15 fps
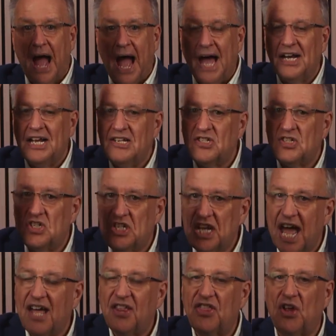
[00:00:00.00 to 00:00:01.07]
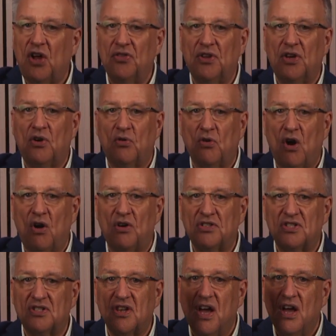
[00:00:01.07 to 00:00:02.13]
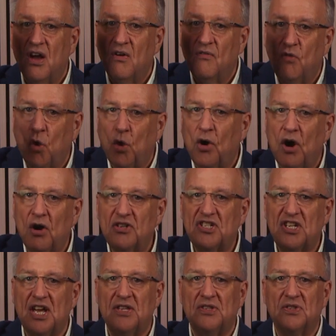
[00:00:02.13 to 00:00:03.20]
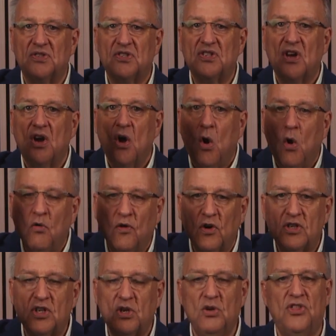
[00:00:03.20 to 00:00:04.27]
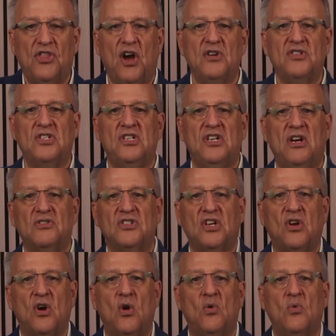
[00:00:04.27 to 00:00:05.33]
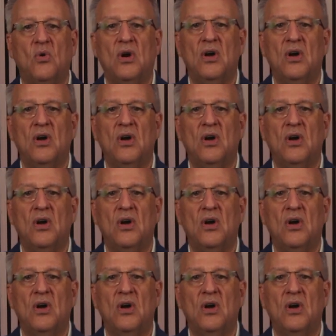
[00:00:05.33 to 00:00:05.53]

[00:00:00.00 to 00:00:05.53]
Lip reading: and his death on the cross for our sins over 2,000 years ago